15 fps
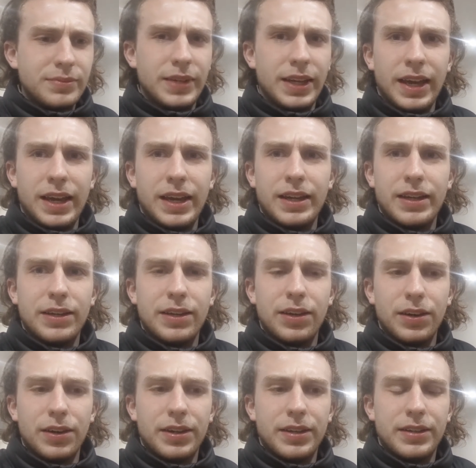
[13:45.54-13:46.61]
yeah,
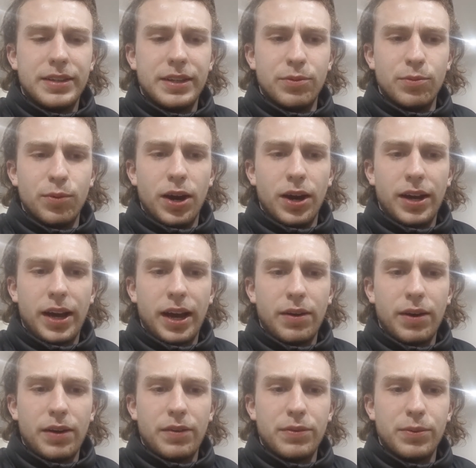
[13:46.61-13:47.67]
like did a
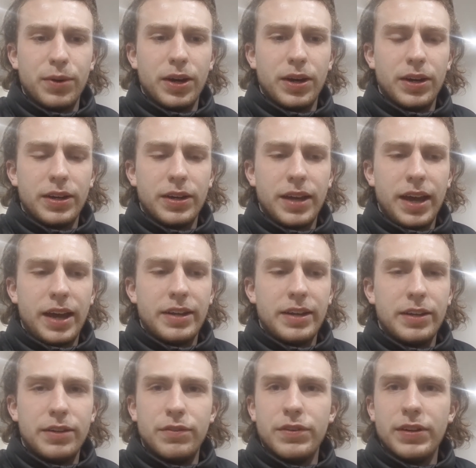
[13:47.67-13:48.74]
workout after work,
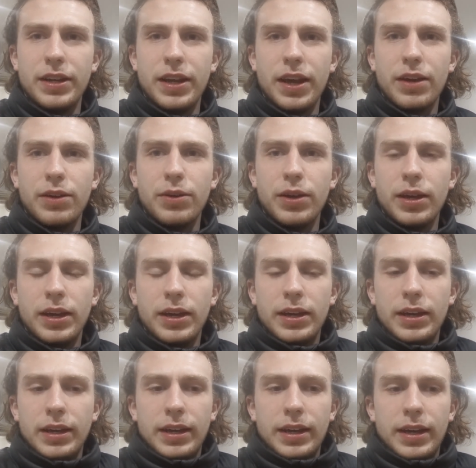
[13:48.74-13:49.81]
edited a video,
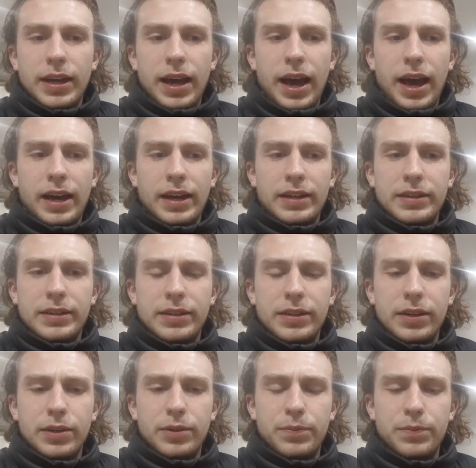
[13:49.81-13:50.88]
and
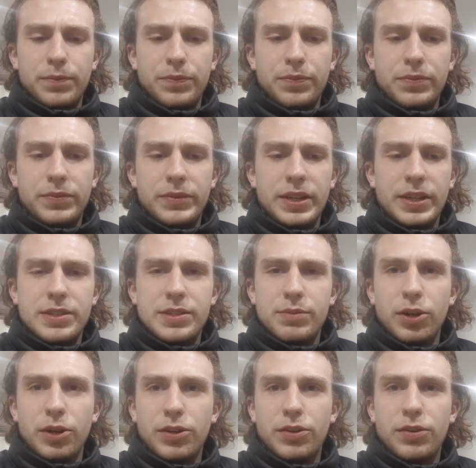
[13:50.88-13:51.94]
did
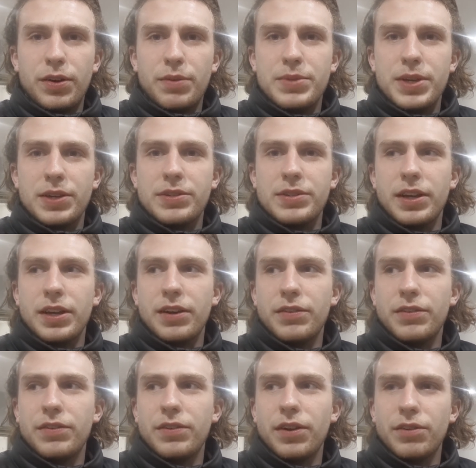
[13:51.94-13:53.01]
some like crypto
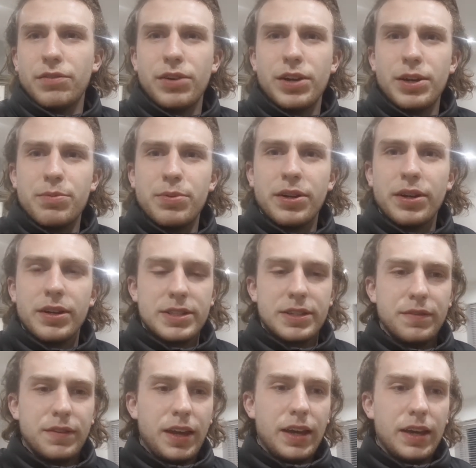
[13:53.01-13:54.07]
stuff. Like a really
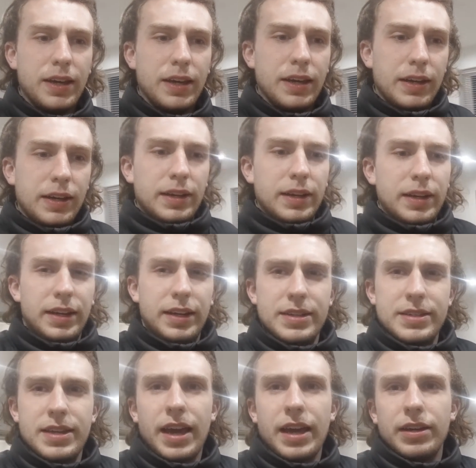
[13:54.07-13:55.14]
productive day. And
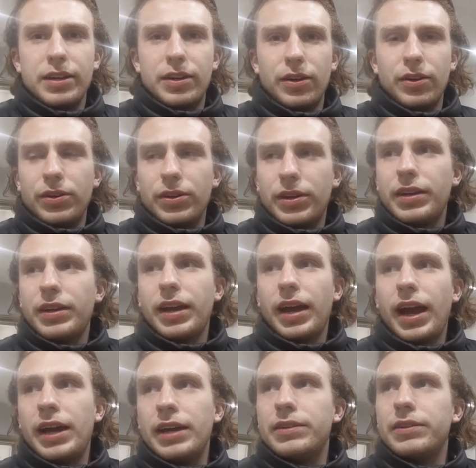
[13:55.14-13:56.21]
it's 8 o'clock,
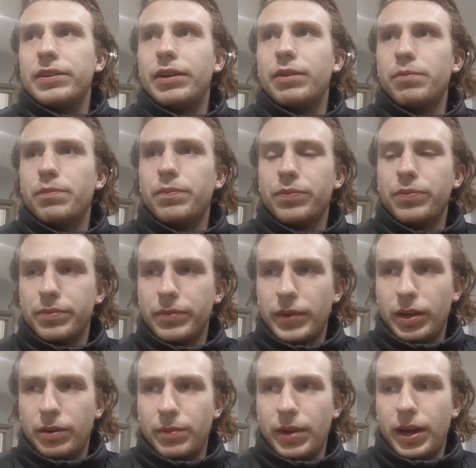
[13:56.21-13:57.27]
and
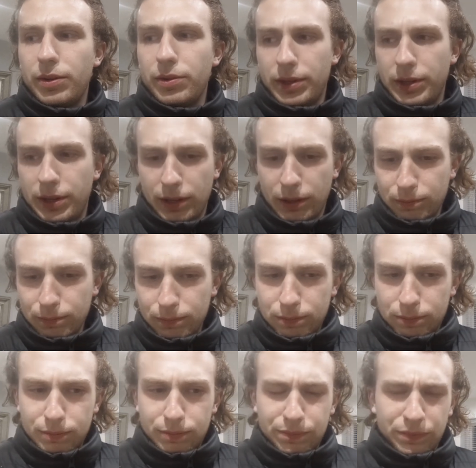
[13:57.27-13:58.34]
I'm now gonna
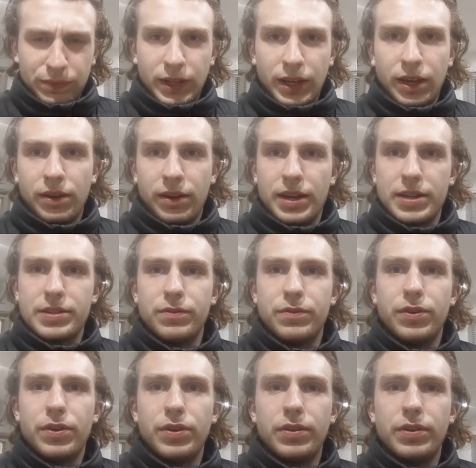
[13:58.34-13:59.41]
go and get some
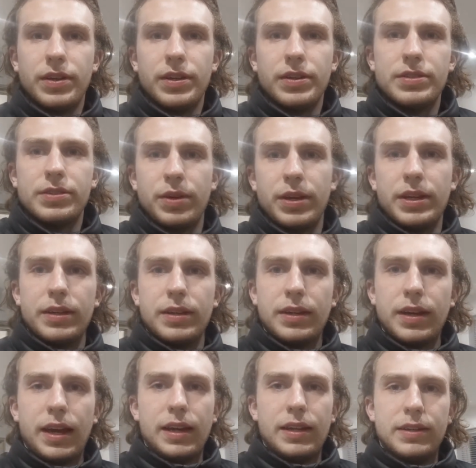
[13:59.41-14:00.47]
food to eat,
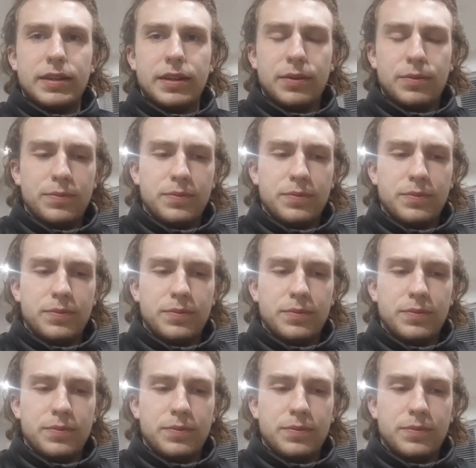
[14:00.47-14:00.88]
and